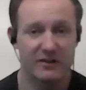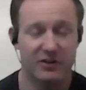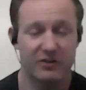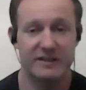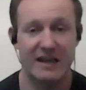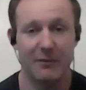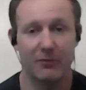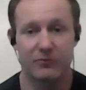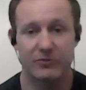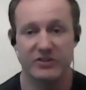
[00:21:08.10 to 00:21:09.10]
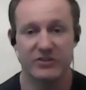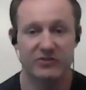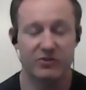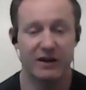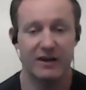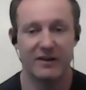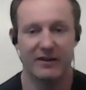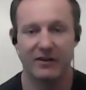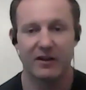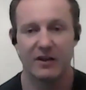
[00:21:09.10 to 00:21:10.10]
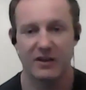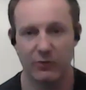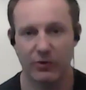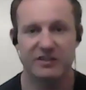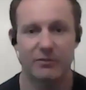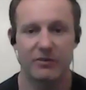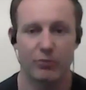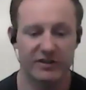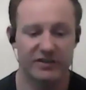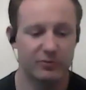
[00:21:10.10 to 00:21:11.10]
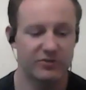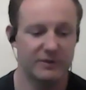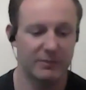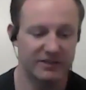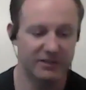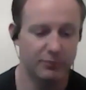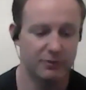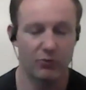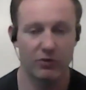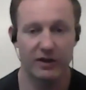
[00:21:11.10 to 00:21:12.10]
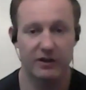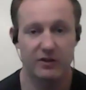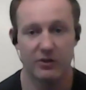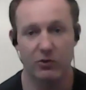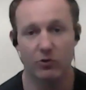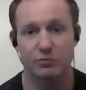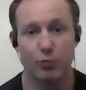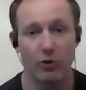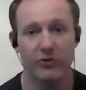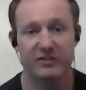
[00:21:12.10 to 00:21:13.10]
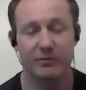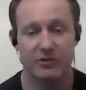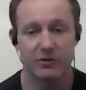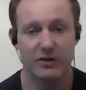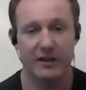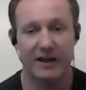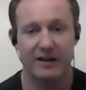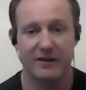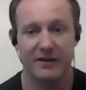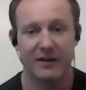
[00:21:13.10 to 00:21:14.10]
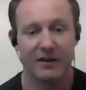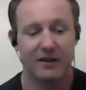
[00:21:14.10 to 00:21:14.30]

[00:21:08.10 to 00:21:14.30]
starting to dabble in resistance training, and you want some of the principles, maybe something a bit more like Coach Boyle, someone to look at, and